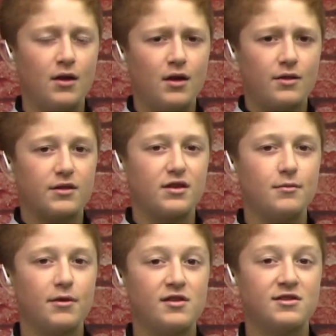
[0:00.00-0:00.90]
The
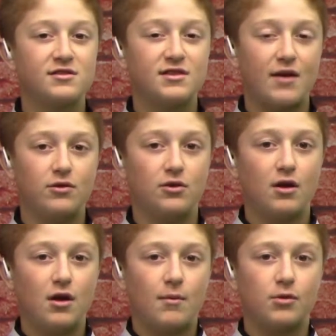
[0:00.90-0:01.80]
team plays at 7,
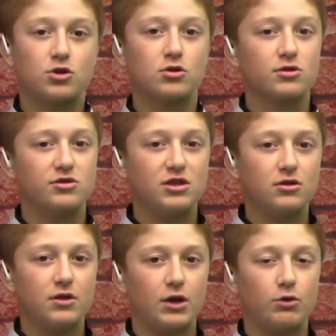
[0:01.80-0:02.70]
but the girls'
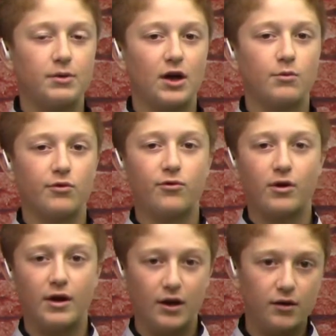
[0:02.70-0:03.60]
senior night will be held
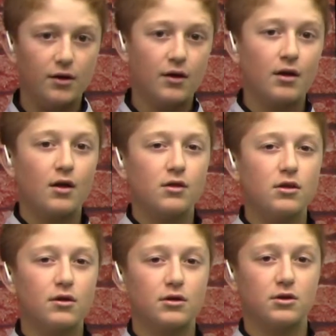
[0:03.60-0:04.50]
beforehand.
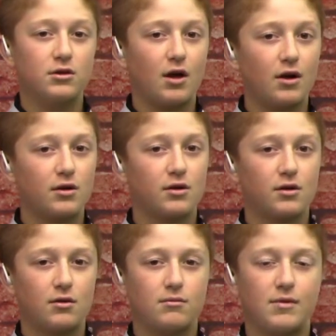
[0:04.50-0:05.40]
L good luck.
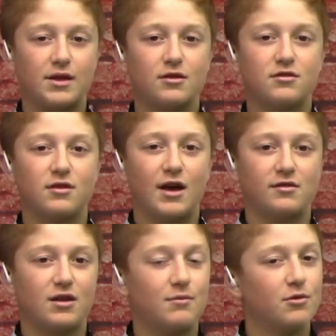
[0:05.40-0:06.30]
Make this
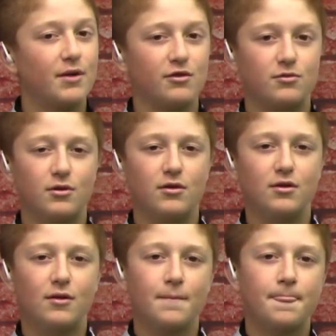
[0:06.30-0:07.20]
last game your best one.
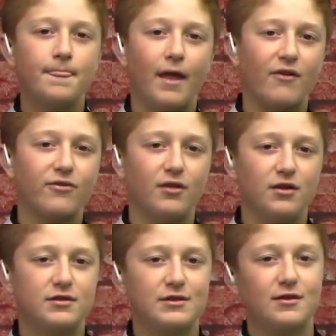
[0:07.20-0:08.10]
Now for
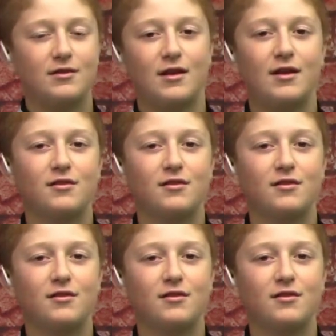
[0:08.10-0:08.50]
lunch. Today's